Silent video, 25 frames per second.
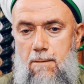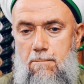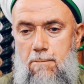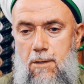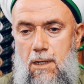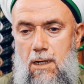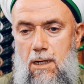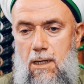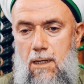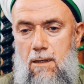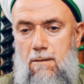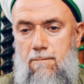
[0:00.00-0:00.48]

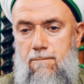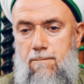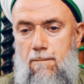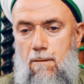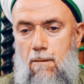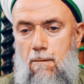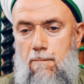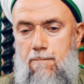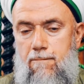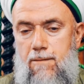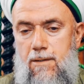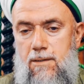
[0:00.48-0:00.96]
belief
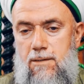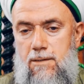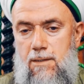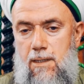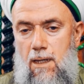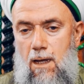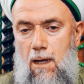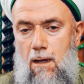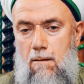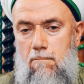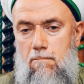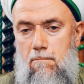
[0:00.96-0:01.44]
of
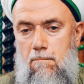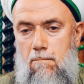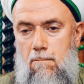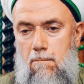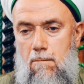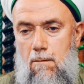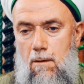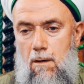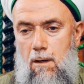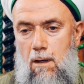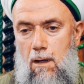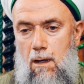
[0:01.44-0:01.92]
Islam,
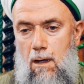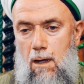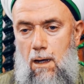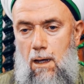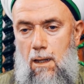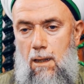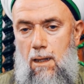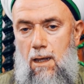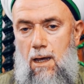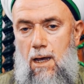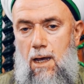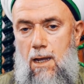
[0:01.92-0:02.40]

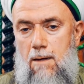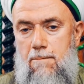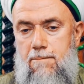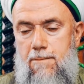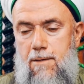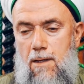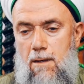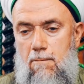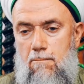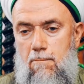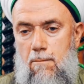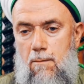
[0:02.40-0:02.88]
Allah helped
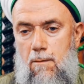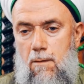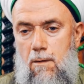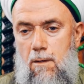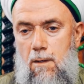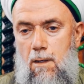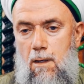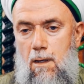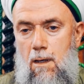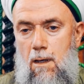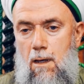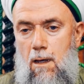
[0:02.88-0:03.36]
them.
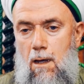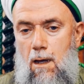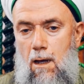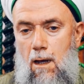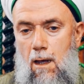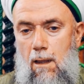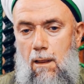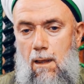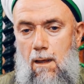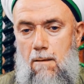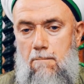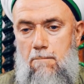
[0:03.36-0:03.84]

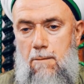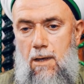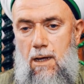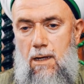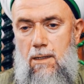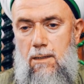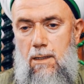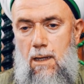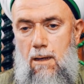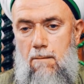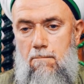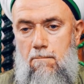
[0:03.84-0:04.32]
Allah
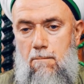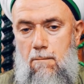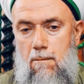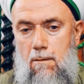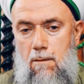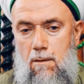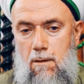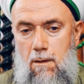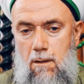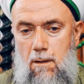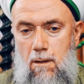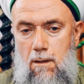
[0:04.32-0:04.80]
make them
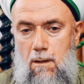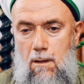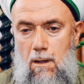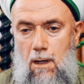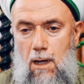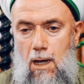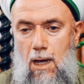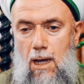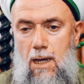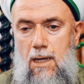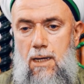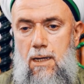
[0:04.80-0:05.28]

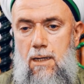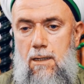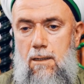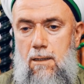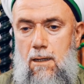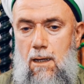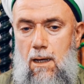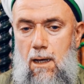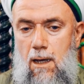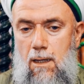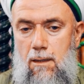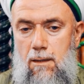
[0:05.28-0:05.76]

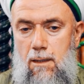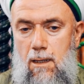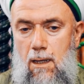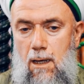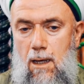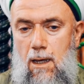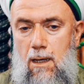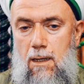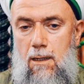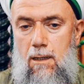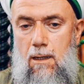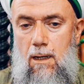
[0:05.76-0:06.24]
higher and
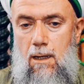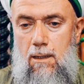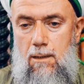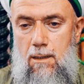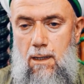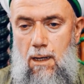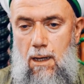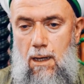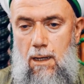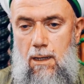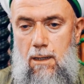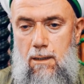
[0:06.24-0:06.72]
higher and
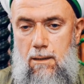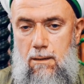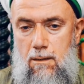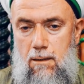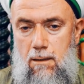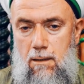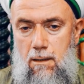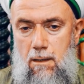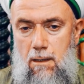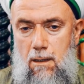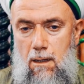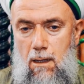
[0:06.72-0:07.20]
higher.
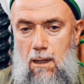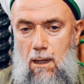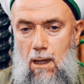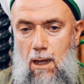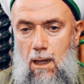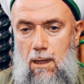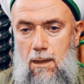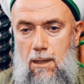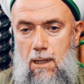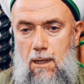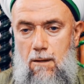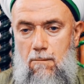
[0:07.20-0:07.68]

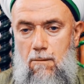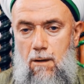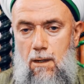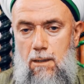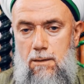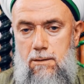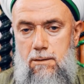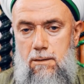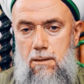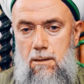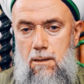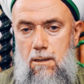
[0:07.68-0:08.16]
And they
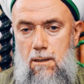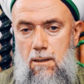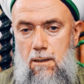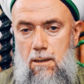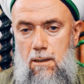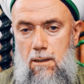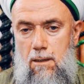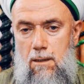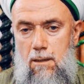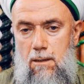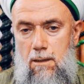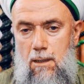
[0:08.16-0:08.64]
was
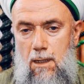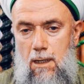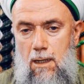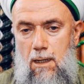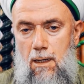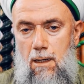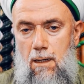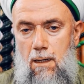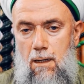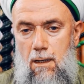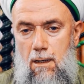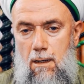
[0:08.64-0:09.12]

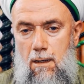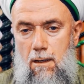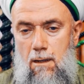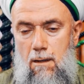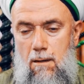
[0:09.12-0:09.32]
the